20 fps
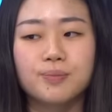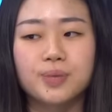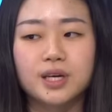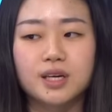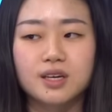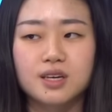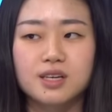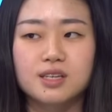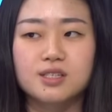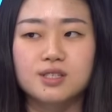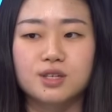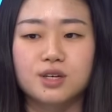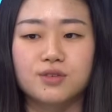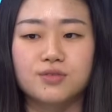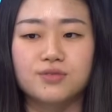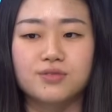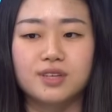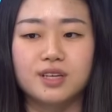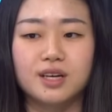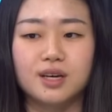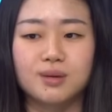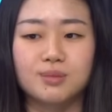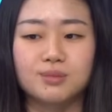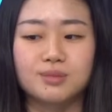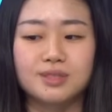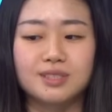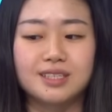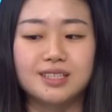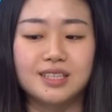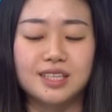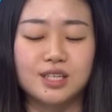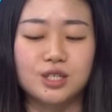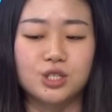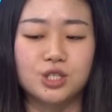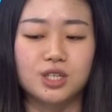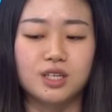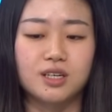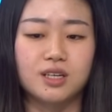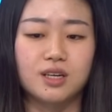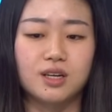Because of um, the
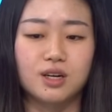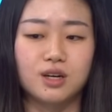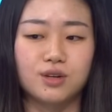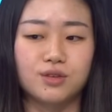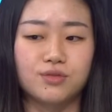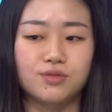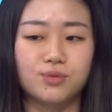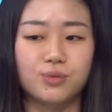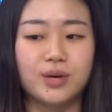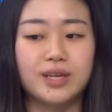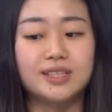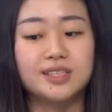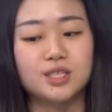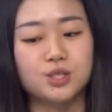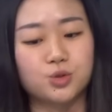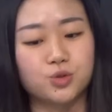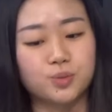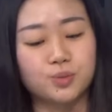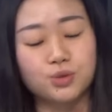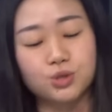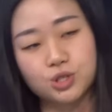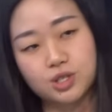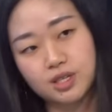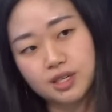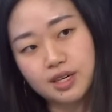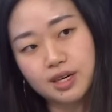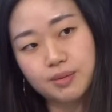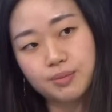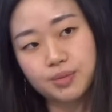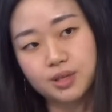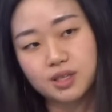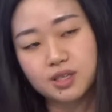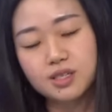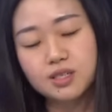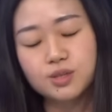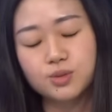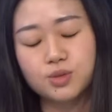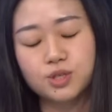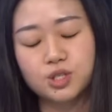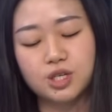nature of where distribution
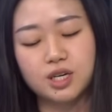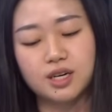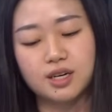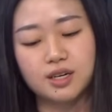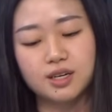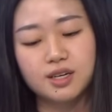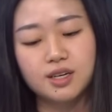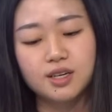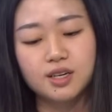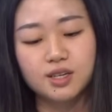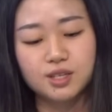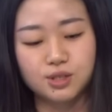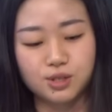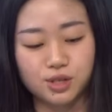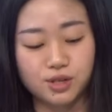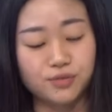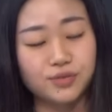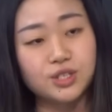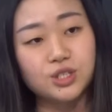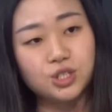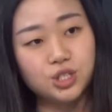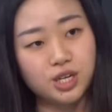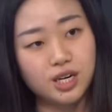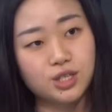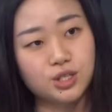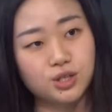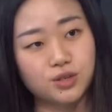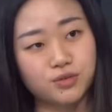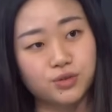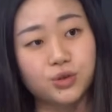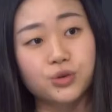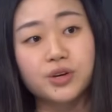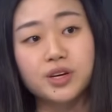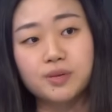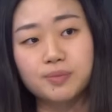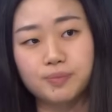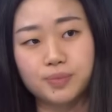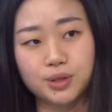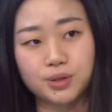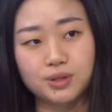companies, which are sort of in charge of
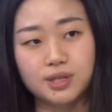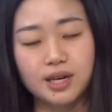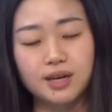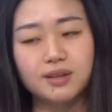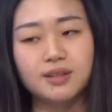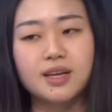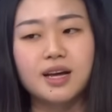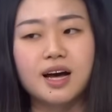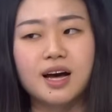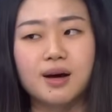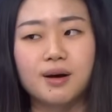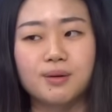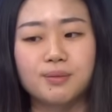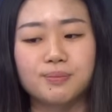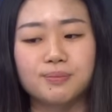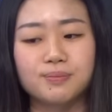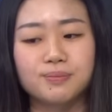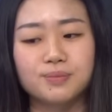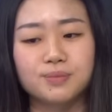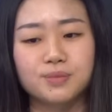grid build out, are um,